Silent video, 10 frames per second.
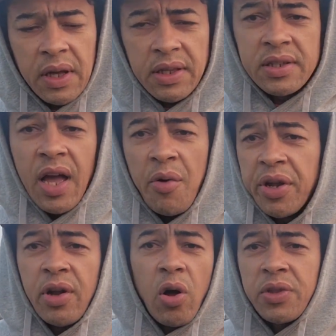sauna,
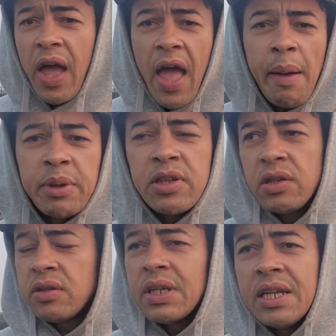and all that happens in
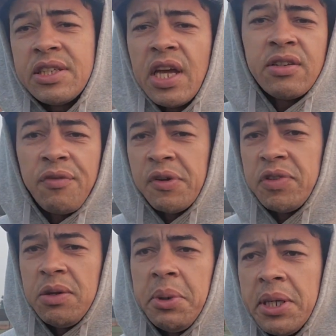10 to
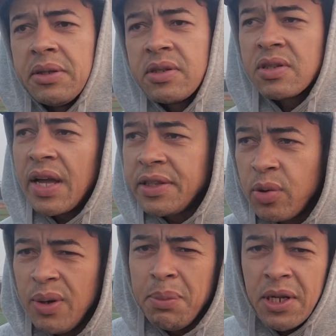15 minutes. It's like
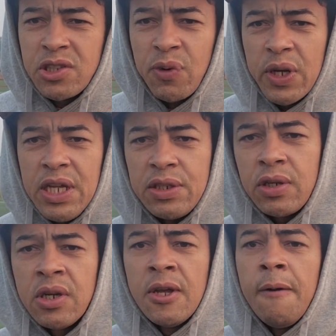3 minutes for each
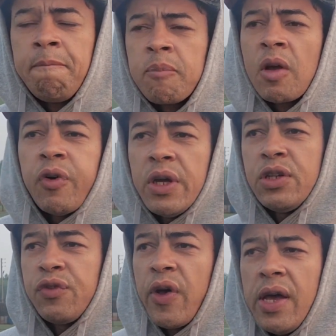
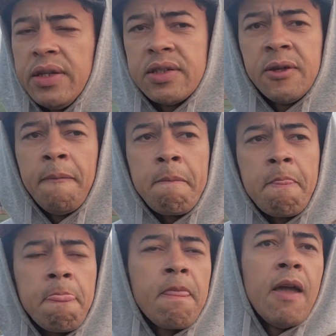phase,
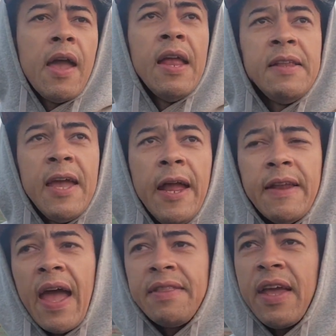and then
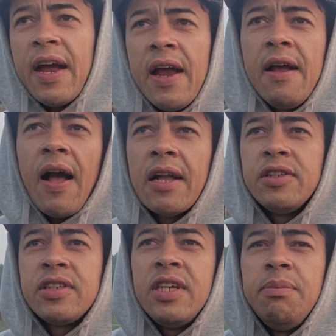at there I
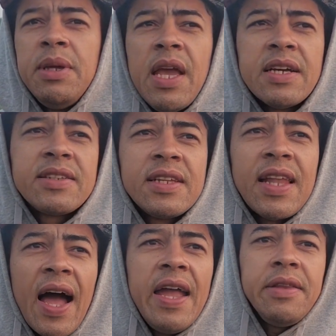just see me as the
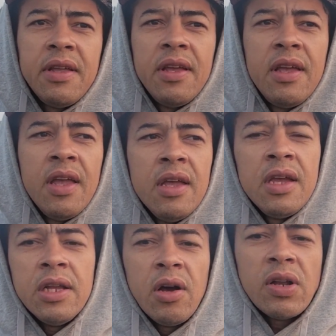light,
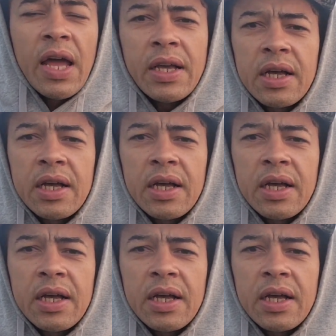like